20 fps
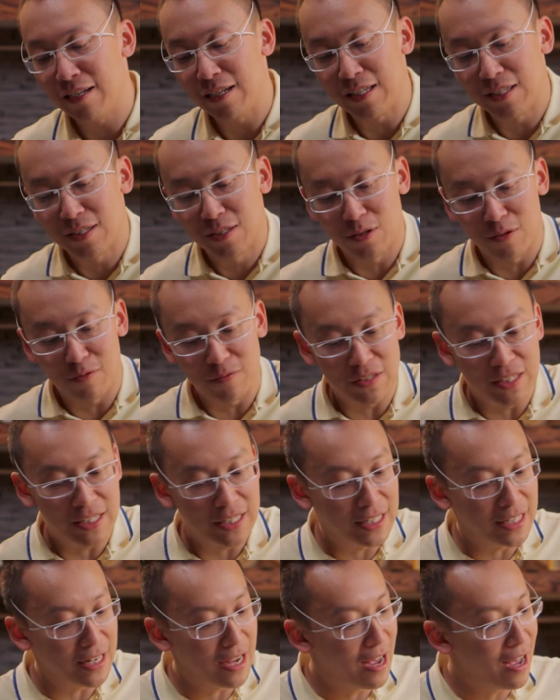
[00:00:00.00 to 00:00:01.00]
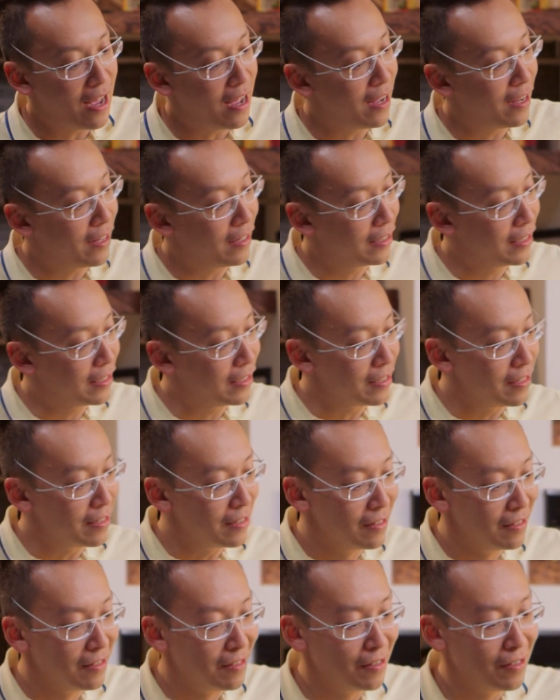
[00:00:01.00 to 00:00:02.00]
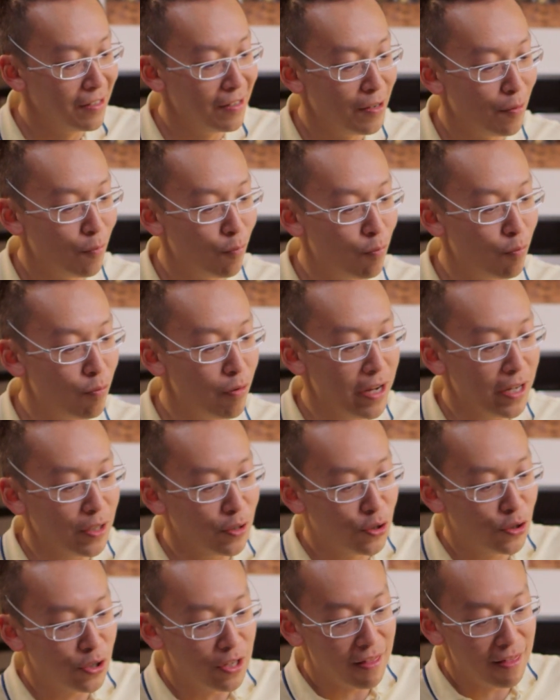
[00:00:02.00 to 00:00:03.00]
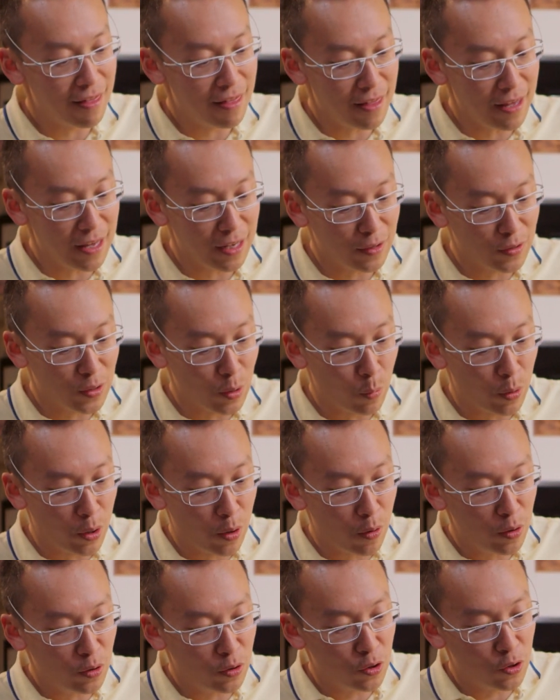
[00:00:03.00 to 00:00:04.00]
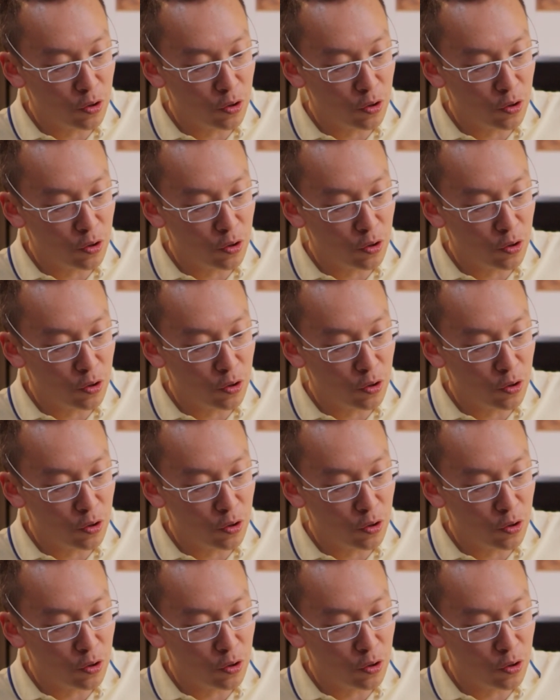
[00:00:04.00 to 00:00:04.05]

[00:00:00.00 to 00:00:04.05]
and this sort of dark and rich and thick. So we're going to